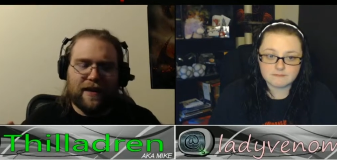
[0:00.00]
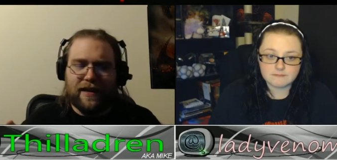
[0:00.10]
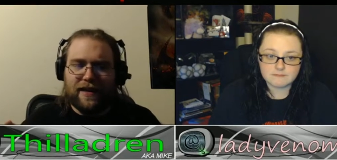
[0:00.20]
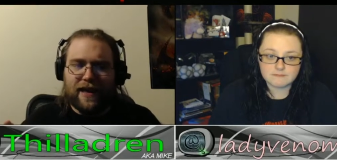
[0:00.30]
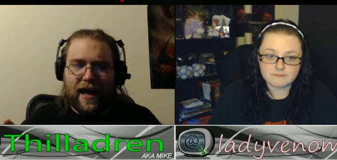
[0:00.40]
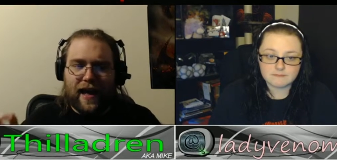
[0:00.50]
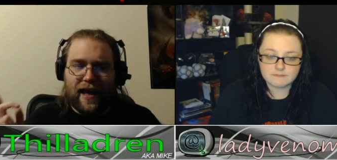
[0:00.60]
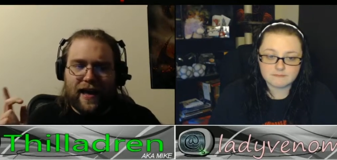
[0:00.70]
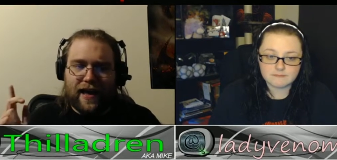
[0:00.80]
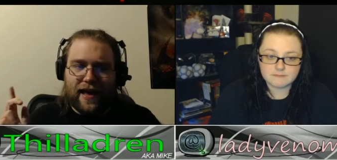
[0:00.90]
Speaker 1: to
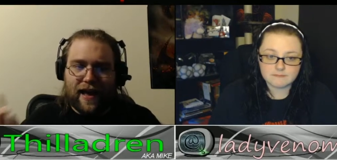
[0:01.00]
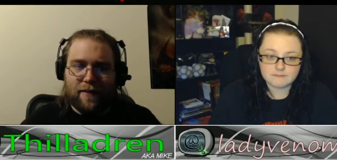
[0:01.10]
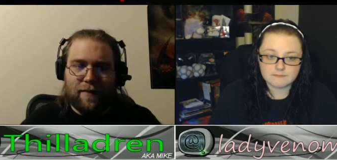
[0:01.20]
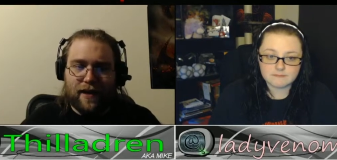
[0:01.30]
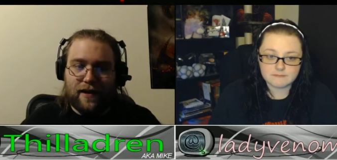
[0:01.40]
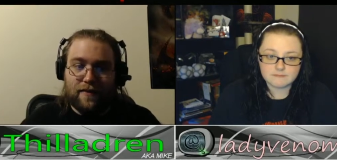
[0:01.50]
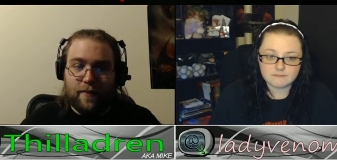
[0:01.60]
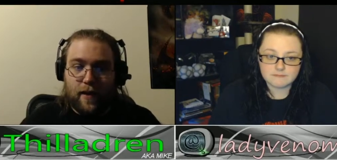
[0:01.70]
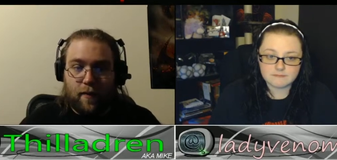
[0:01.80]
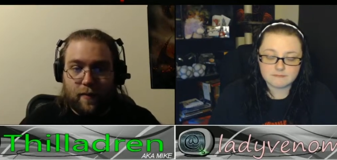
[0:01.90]
die. Cami might need
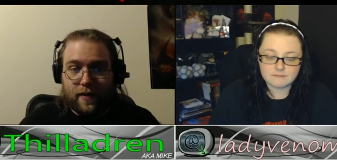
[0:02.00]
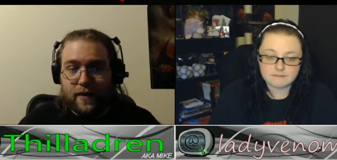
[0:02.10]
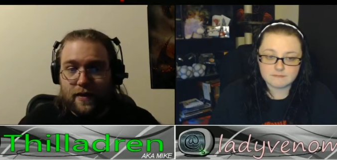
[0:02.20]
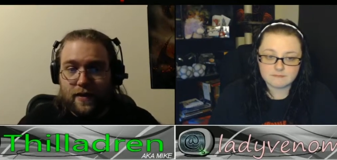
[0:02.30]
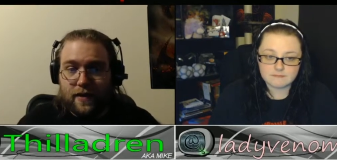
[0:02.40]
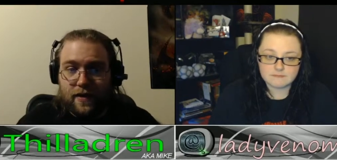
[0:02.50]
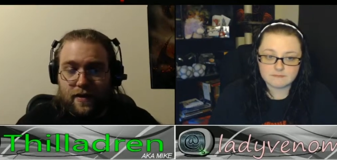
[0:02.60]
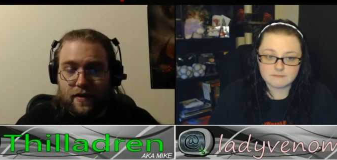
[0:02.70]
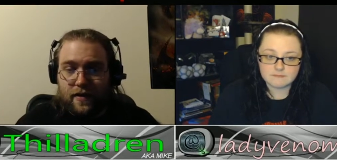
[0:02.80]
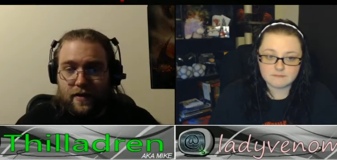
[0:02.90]
some help.
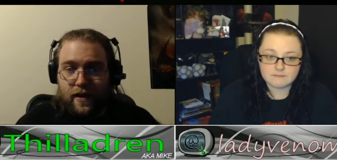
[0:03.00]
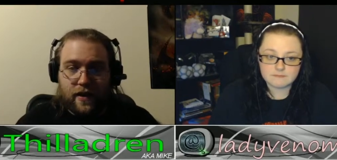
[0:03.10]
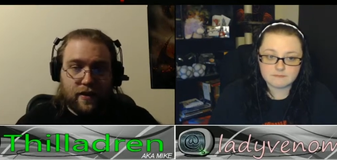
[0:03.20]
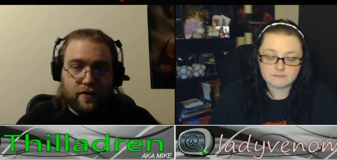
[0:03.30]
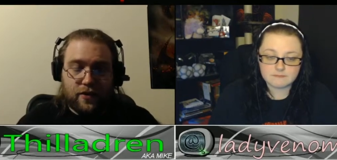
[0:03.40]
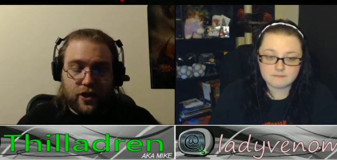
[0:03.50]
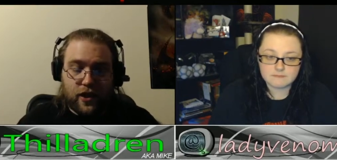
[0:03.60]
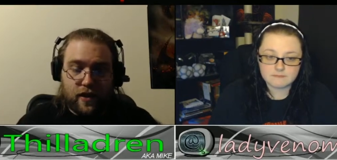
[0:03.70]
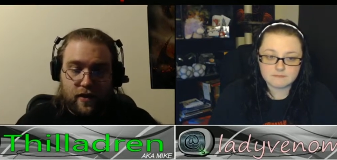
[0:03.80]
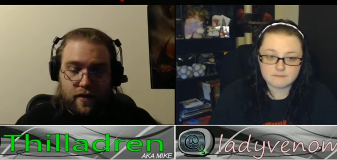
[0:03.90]
He goes,
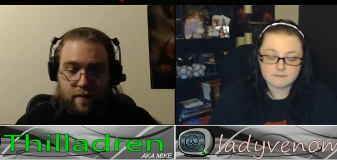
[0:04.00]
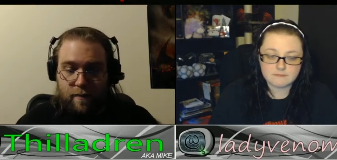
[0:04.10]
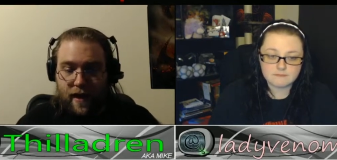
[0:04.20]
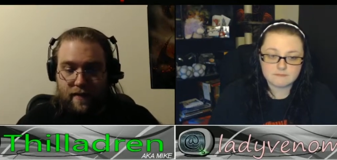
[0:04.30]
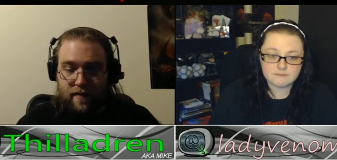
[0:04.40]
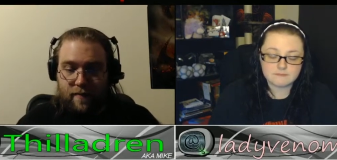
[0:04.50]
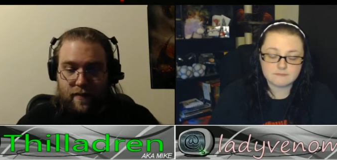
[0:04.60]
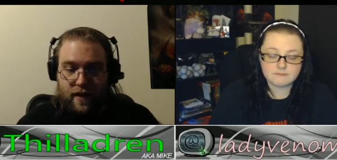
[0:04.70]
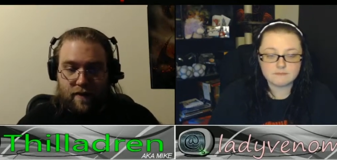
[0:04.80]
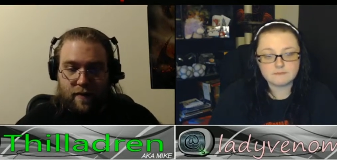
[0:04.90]
she begs him,
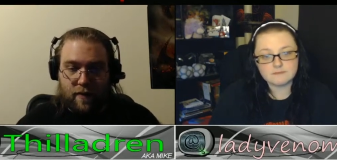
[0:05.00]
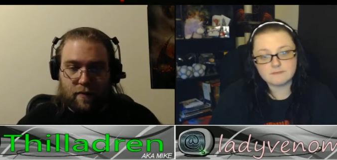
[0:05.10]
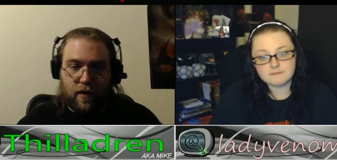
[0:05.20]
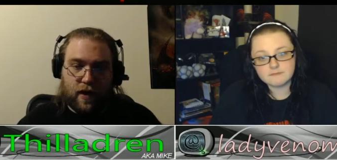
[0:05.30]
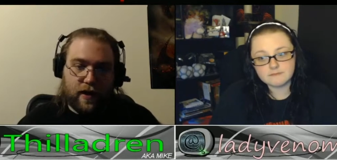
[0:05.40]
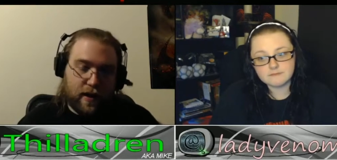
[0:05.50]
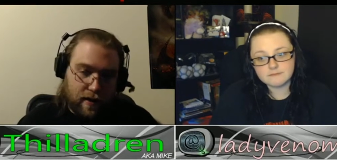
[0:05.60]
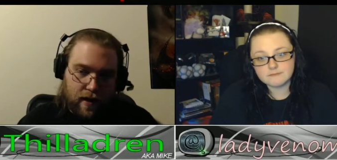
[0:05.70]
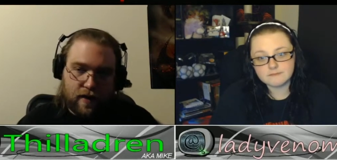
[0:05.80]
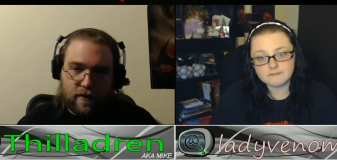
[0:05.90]
give him your blood. He
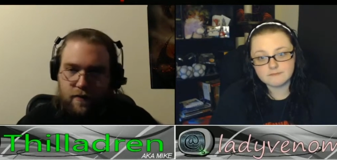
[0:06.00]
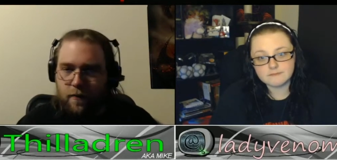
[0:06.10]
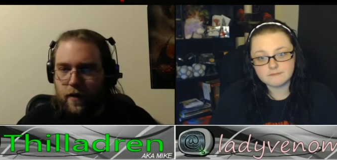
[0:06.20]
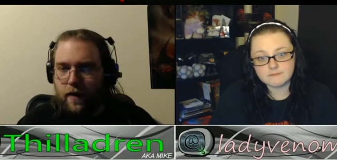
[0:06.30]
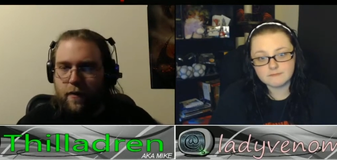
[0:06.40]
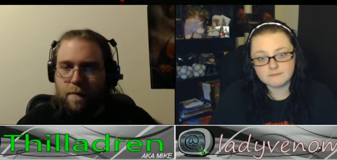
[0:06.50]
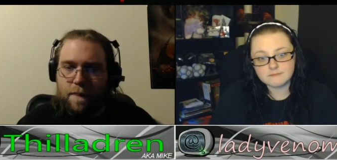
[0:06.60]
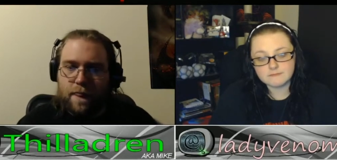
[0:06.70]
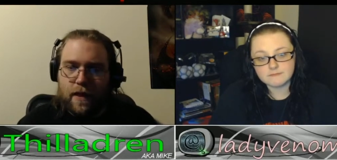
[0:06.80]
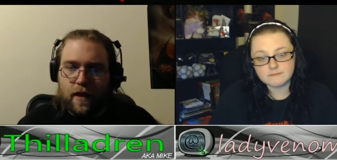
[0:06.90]
does, whatever.
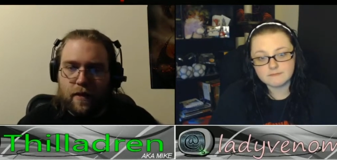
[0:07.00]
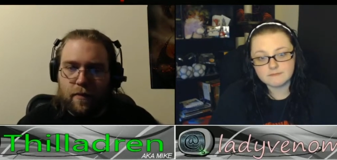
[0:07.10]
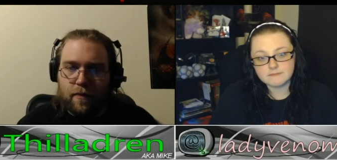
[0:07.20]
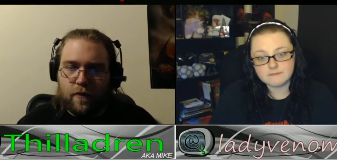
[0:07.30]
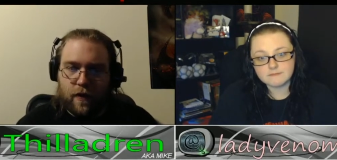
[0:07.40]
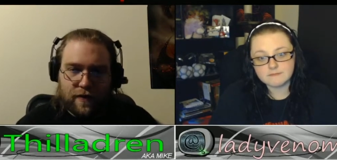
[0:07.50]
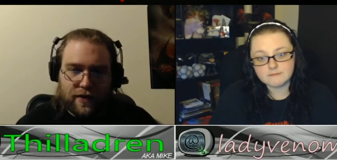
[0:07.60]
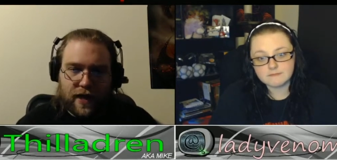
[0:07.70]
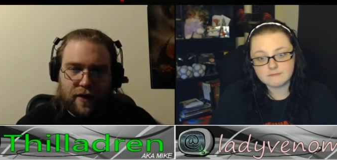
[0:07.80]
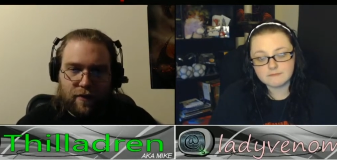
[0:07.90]

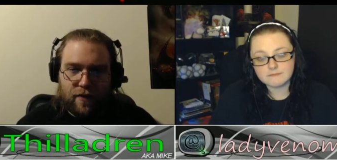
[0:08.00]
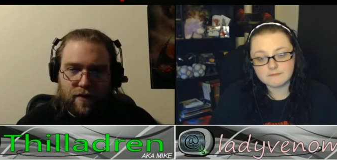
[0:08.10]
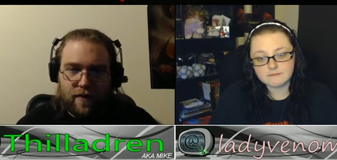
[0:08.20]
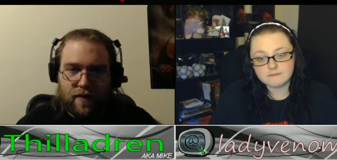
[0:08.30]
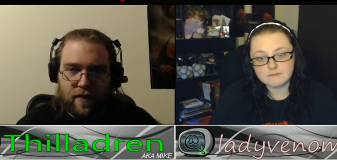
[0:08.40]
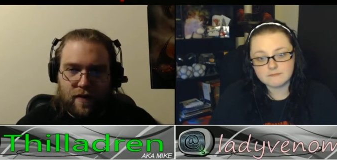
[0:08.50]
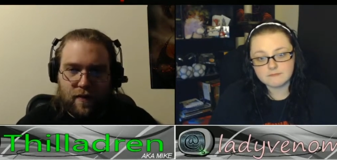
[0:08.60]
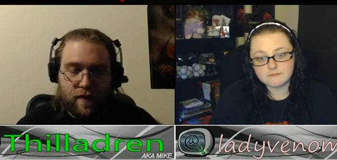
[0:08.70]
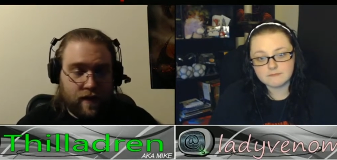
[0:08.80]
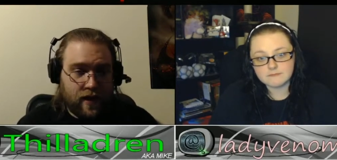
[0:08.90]
Turns out,
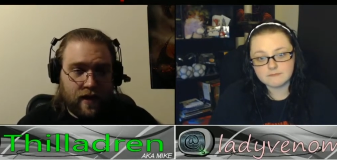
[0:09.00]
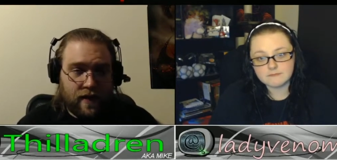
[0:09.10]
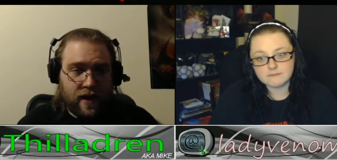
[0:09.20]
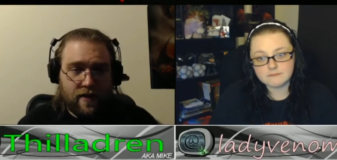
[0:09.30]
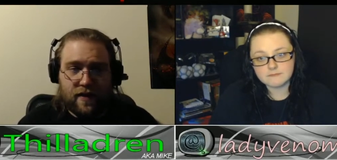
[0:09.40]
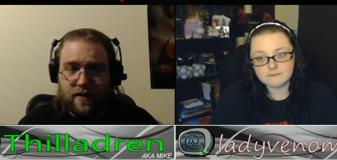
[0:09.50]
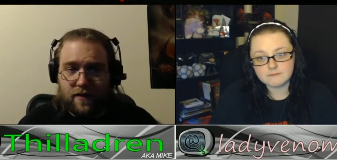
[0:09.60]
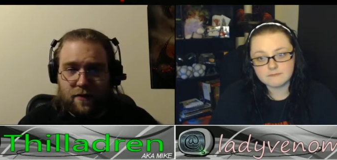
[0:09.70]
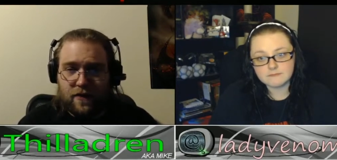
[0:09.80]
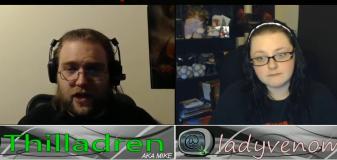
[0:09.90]
we find out later that
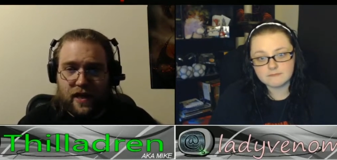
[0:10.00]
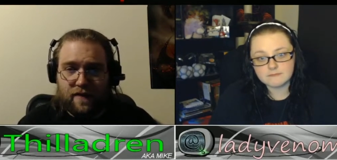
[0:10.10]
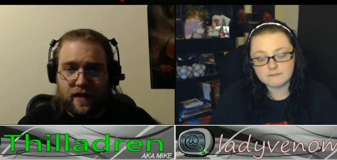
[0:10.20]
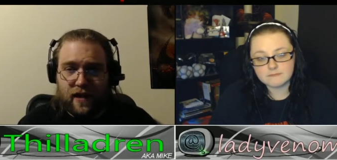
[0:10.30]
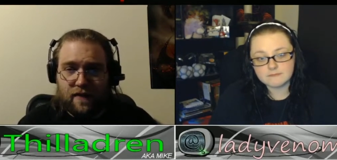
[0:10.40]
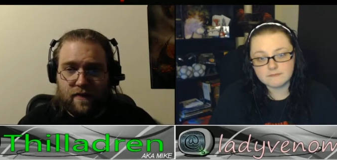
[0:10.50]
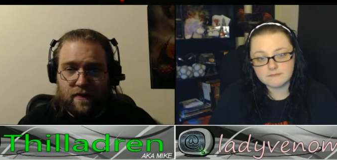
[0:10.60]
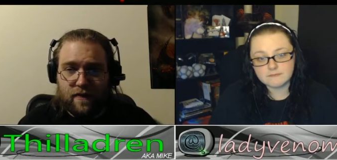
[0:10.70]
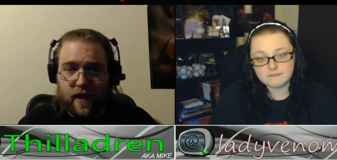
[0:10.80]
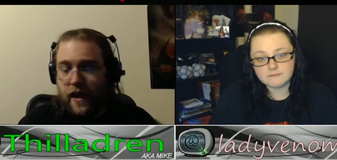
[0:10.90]
this was
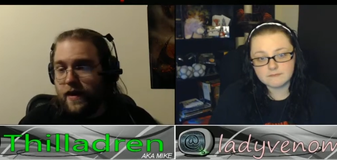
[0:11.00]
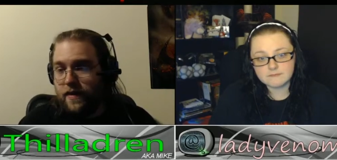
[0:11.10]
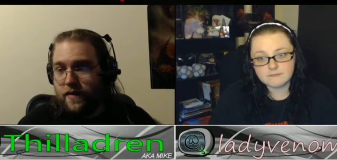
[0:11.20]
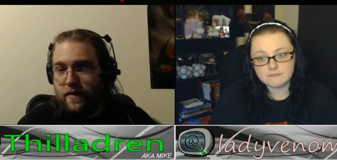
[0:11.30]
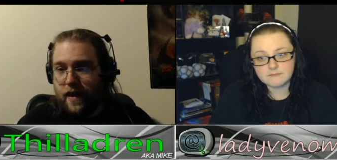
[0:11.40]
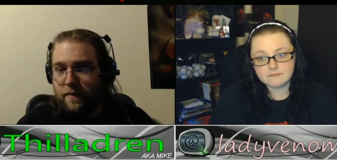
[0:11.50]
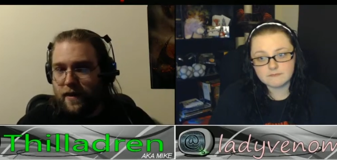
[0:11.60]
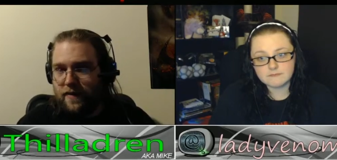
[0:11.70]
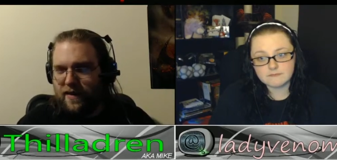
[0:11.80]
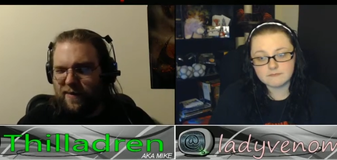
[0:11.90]
Genevieve and, I'm
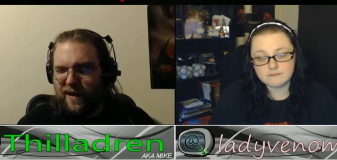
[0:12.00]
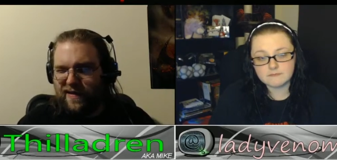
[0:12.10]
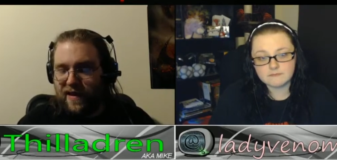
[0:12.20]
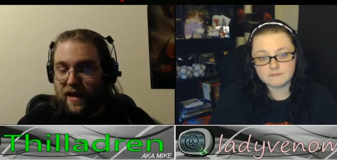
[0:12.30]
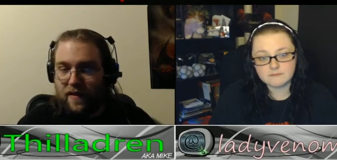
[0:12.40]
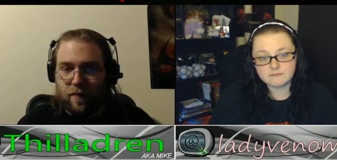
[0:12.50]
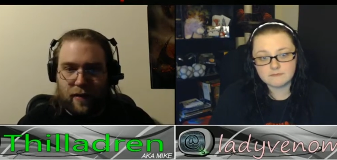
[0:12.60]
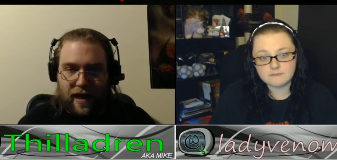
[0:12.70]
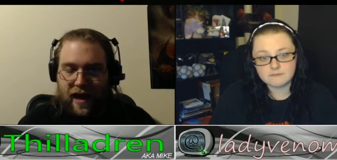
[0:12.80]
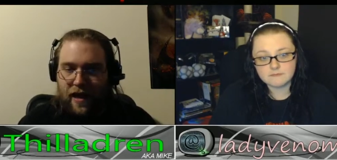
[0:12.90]
guessing, Bastianna's
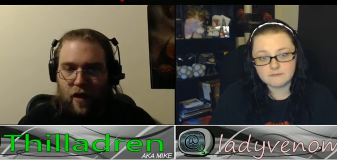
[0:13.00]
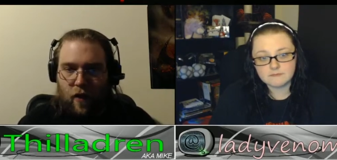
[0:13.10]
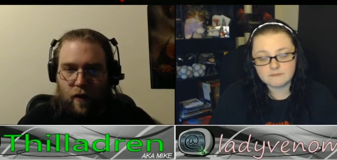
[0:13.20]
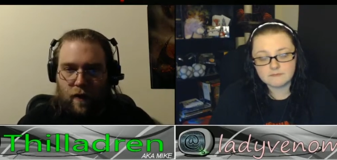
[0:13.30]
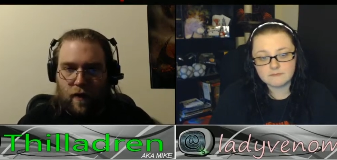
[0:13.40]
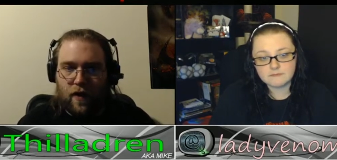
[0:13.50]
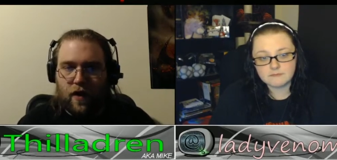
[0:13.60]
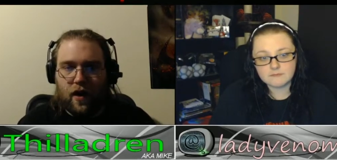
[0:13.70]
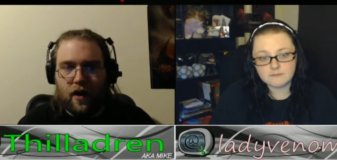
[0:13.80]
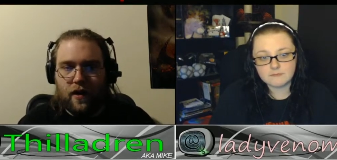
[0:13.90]
plan all
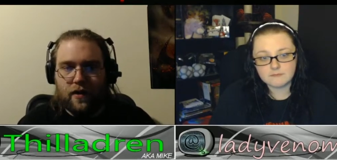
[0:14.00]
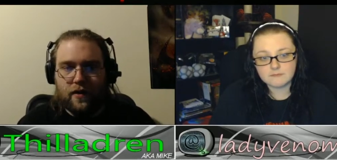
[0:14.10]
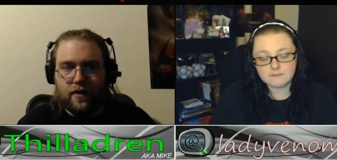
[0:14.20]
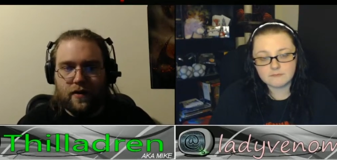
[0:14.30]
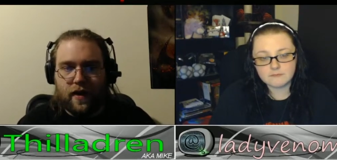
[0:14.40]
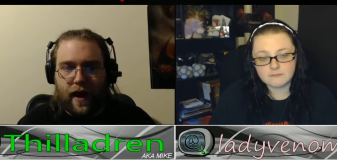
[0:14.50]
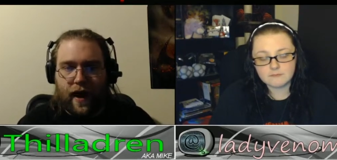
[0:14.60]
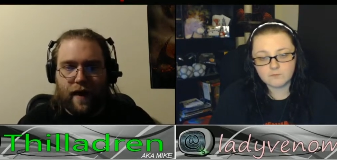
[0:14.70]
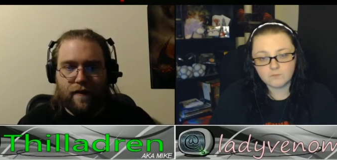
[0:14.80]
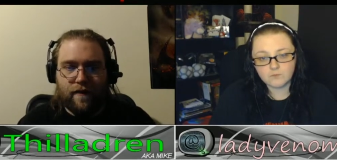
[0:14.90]
along.
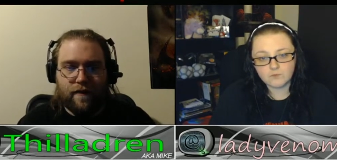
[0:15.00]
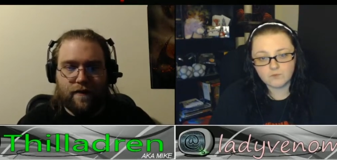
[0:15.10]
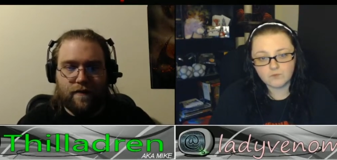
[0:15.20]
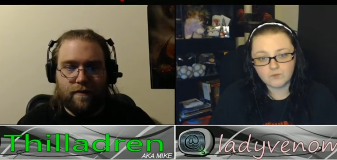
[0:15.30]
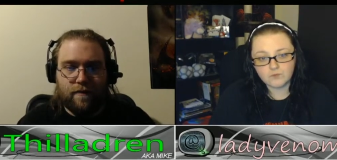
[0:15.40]
Have